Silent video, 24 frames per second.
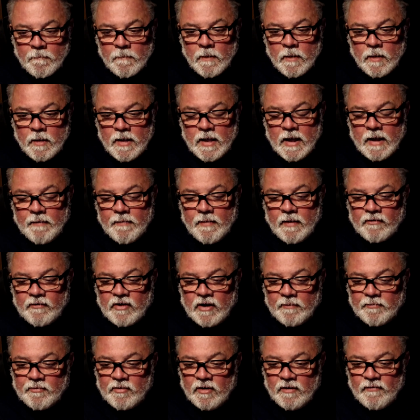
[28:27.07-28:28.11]
Yeah, that's
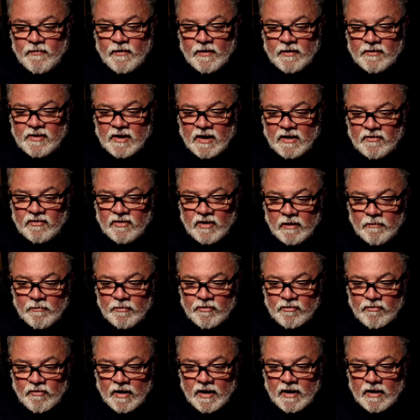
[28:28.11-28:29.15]
absolutely fantastic. It was
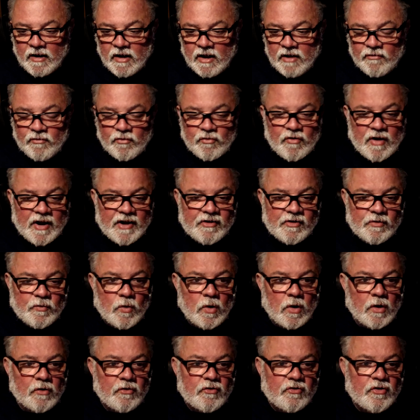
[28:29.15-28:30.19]
great. It was great to
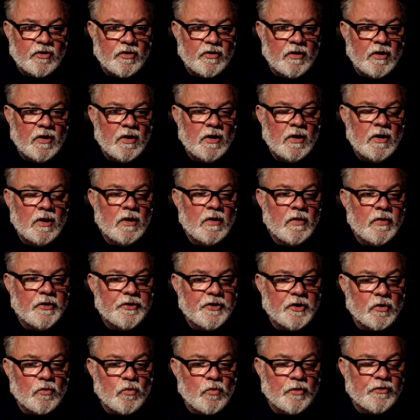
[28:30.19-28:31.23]
watch that the
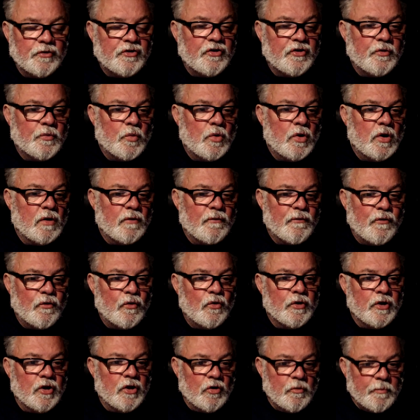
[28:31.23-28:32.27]
dog wanted to work for
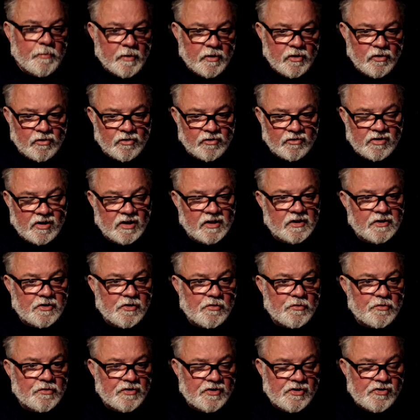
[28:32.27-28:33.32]
you, but you could see the dog
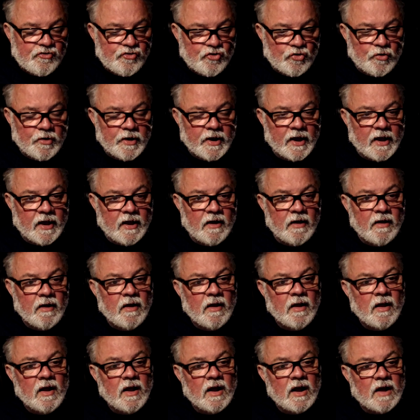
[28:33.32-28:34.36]
was enjoying it,
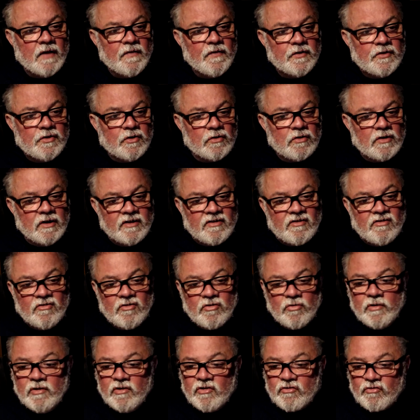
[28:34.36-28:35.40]
and the dog listened
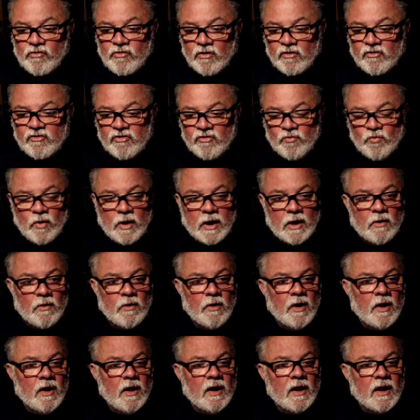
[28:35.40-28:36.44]
to instruction well.
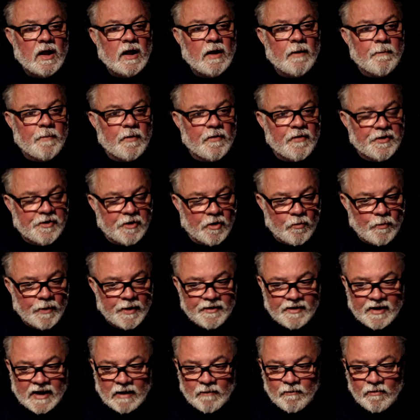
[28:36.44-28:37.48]
But the dog
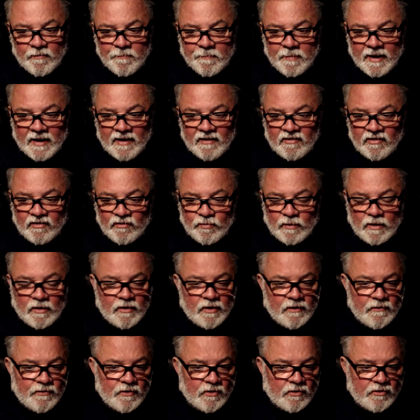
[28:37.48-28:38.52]
went out with pace as well.
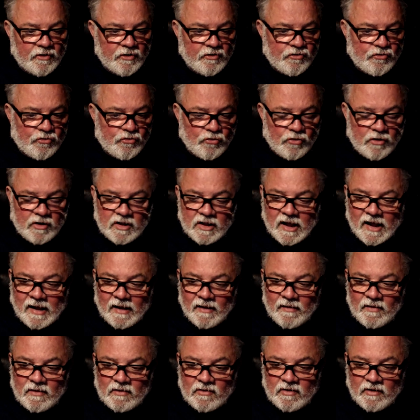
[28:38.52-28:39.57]
You've not destroyed that,
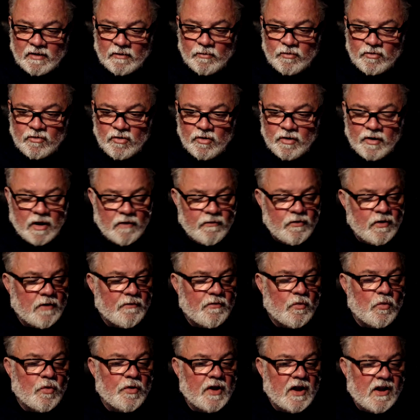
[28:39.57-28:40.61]
so that was good. Have you ever
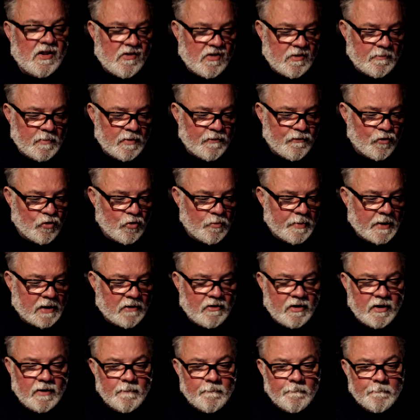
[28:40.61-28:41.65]
won anything before,
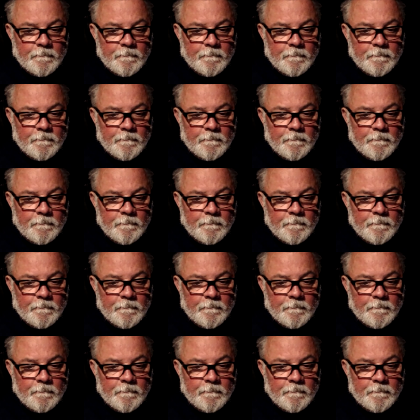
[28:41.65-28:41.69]
Barry?